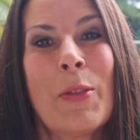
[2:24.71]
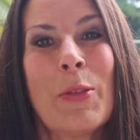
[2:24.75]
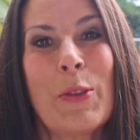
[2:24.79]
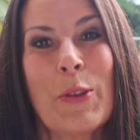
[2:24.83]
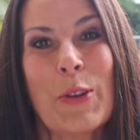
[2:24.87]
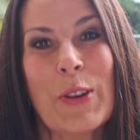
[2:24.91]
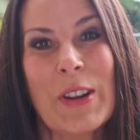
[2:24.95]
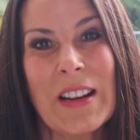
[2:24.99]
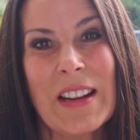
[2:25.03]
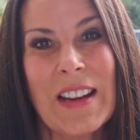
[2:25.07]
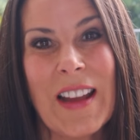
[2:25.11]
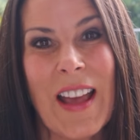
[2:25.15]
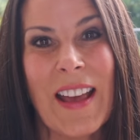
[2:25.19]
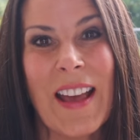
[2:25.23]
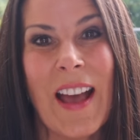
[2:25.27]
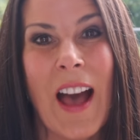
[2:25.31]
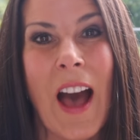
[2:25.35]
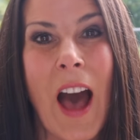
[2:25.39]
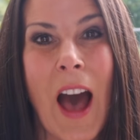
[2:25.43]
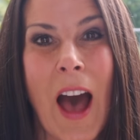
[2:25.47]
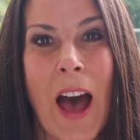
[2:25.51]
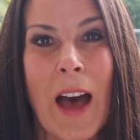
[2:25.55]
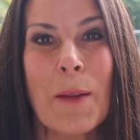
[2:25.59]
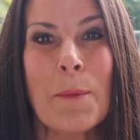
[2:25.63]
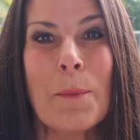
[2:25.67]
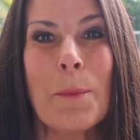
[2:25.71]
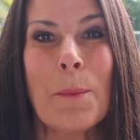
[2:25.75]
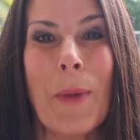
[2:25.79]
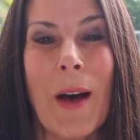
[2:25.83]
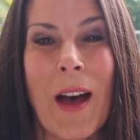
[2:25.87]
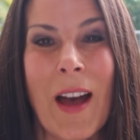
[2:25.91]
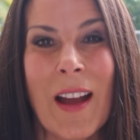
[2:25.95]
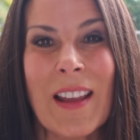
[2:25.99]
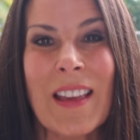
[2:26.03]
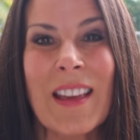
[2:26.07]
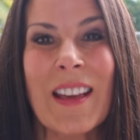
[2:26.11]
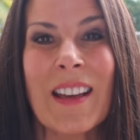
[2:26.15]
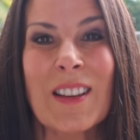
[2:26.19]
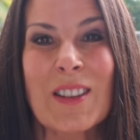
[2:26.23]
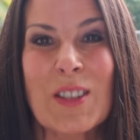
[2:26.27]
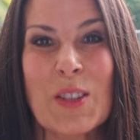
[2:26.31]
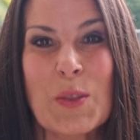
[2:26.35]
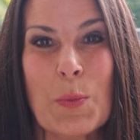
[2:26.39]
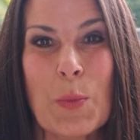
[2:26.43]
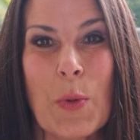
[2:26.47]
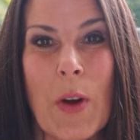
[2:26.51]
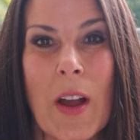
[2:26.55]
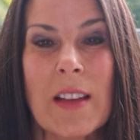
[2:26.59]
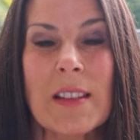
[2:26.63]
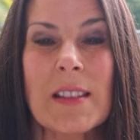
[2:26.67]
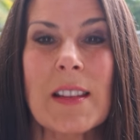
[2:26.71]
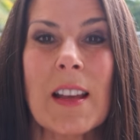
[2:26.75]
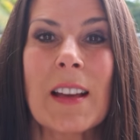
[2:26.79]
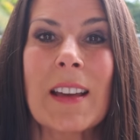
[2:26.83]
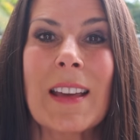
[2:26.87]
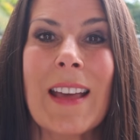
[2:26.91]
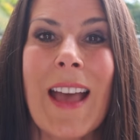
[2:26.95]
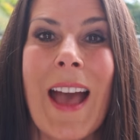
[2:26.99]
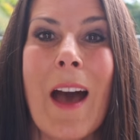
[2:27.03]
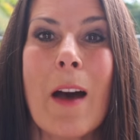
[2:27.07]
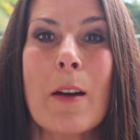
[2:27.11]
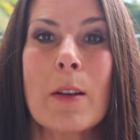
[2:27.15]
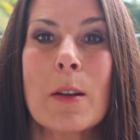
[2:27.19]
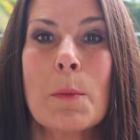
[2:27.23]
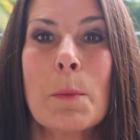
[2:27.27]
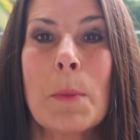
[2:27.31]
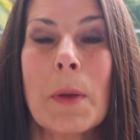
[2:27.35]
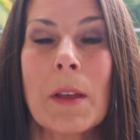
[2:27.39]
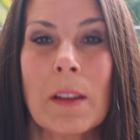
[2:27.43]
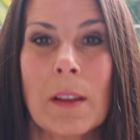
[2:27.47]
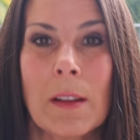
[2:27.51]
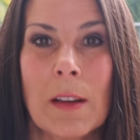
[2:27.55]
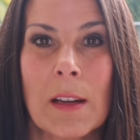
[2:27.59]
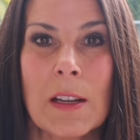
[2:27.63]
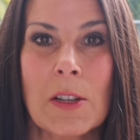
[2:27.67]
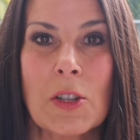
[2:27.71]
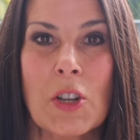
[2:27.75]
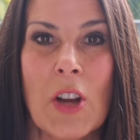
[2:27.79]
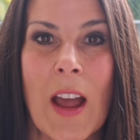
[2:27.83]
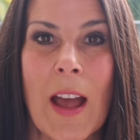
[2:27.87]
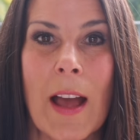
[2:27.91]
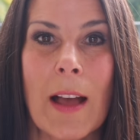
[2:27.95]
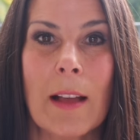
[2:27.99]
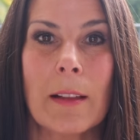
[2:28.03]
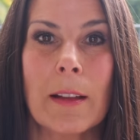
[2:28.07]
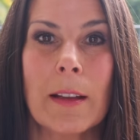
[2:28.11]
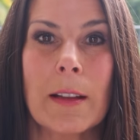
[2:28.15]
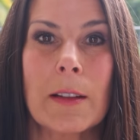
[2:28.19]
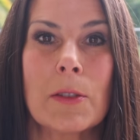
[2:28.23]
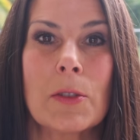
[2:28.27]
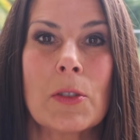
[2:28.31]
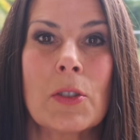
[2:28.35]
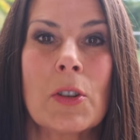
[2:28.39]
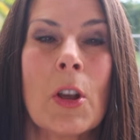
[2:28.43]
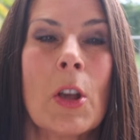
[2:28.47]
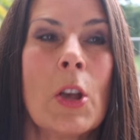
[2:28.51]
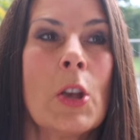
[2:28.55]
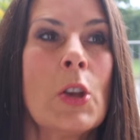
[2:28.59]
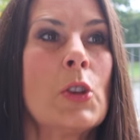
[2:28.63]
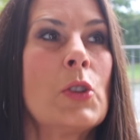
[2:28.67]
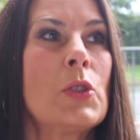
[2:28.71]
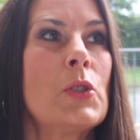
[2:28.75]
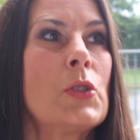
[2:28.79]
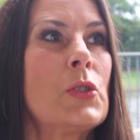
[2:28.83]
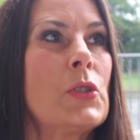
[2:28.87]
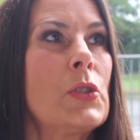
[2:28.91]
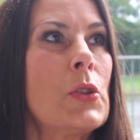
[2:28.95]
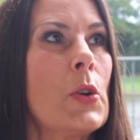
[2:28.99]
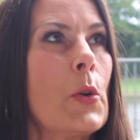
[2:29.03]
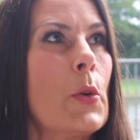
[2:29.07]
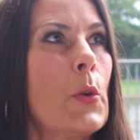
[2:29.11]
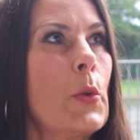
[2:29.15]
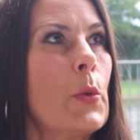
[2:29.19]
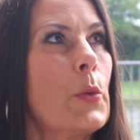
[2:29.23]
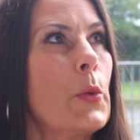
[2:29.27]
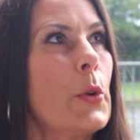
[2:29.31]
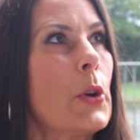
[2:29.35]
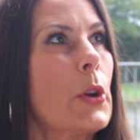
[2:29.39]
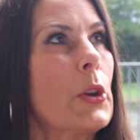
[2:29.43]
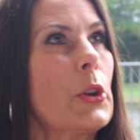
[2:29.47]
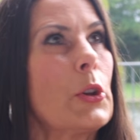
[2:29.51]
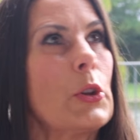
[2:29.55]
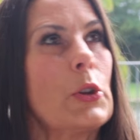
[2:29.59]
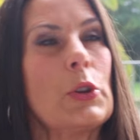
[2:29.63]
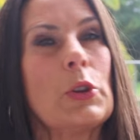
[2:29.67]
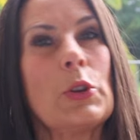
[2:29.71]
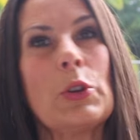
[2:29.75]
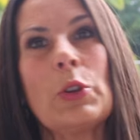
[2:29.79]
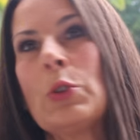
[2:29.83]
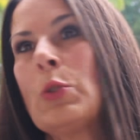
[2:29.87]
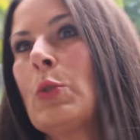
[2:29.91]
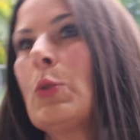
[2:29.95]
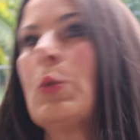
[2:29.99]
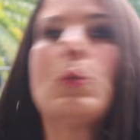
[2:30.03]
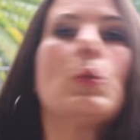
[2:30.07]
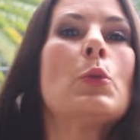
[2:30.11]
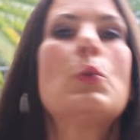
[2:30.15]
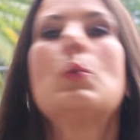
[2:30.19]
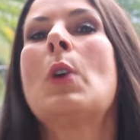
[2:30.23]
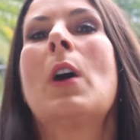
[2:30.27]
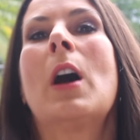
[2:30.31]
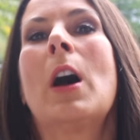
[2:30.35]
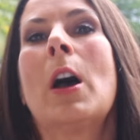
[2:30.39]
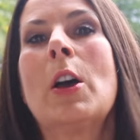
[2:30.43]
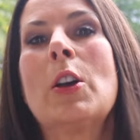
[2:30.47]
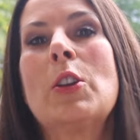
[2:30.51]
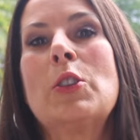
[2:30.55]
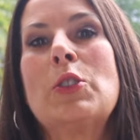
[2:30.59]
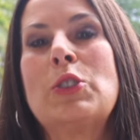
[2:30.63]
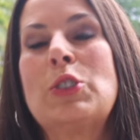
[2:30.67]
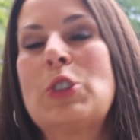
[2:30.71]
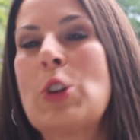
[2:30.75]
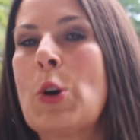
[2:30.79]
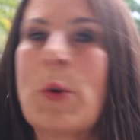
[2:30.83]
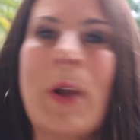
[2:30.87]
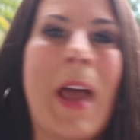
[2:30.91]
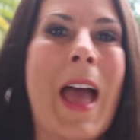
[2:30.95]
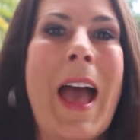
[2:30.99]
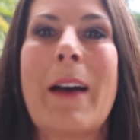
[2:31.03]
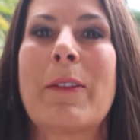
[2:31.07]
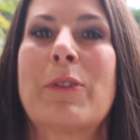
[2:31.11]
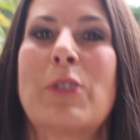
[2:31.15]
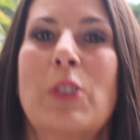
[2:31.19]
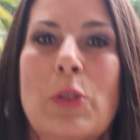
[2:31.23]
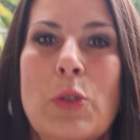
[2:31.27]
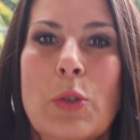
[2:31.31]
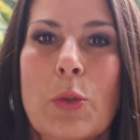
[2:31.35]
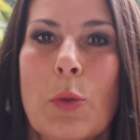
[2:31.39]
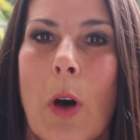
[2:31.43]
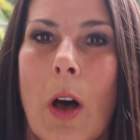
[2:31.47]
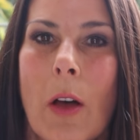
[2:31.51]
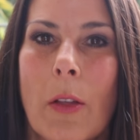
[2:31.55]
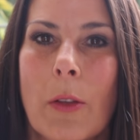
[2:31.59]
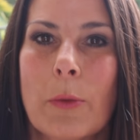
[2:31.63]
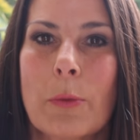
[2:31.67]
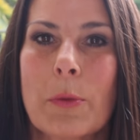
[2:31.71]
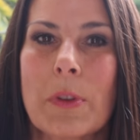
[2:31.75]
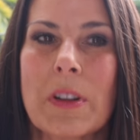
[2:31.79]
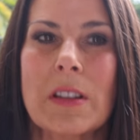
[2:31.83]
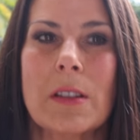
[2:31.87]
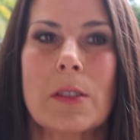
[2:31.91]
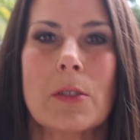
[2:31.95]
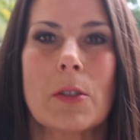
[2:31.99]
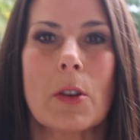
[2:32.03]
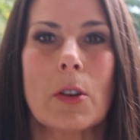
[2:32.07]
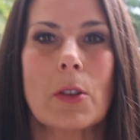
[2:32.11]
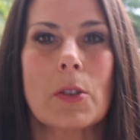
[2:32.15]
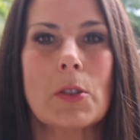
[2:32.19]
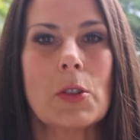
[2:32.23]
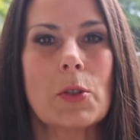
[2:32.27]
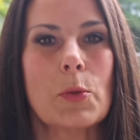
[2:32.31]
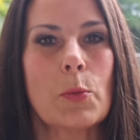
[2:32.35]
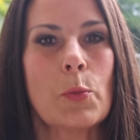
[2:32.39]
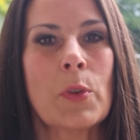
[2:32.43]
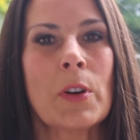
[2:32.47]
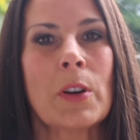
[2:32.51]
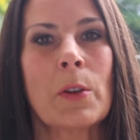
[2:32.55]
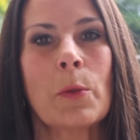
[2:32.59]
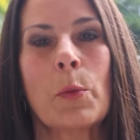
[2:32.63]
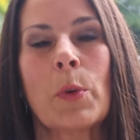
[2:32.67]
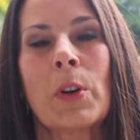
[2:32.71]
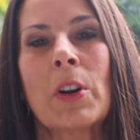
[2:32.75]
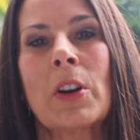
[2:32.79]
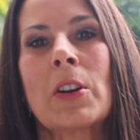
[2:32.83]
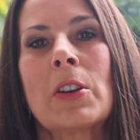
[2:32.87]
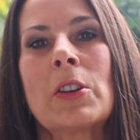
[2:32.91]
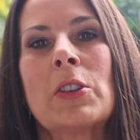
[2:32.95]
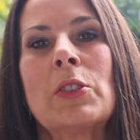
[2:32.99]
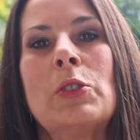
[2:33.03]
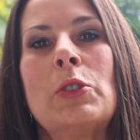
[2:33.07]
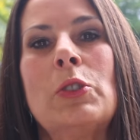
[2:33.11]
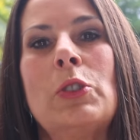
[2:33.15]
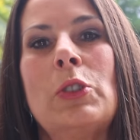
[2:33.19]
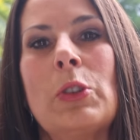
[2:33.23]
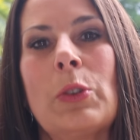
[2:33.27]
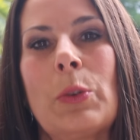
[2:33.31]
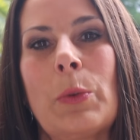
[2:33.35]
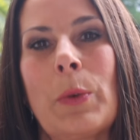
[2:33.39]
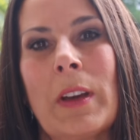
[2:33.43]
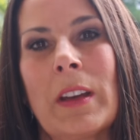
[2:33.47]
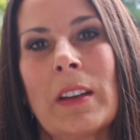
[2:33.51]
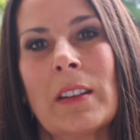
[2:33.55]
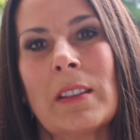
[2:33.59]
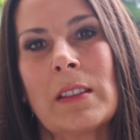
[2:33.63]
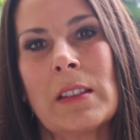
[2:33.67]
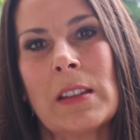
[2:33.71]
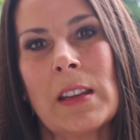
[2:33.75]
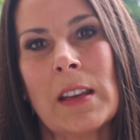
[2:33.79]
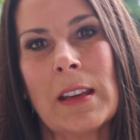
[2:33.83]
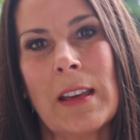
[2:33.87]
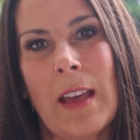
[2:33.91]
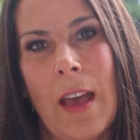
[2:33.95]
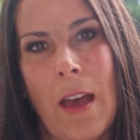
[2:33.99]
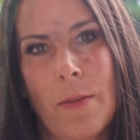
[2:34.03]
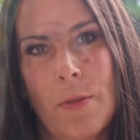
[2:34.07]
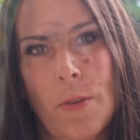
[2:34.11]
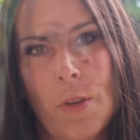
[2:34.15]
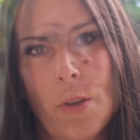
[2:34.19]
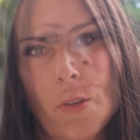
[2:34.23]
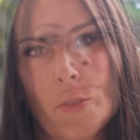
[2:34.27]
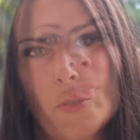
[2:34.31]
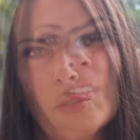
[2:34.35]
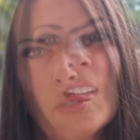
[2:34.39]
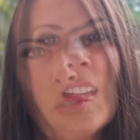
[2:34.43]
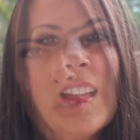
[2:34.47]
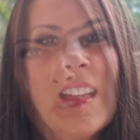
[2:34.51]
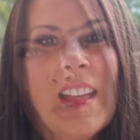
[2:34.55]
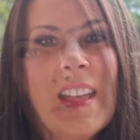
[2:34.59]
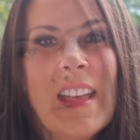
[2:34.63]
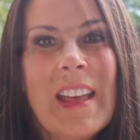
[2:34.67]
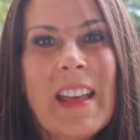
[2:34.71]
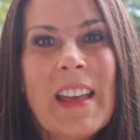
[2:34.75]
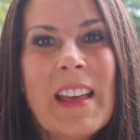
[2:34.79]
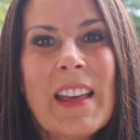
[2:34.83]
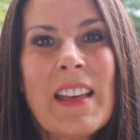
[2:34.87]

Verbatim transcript: thirty day Hot Body Express Accountability Challenge so you don't have to do all the research. We're, we're going to do it together. So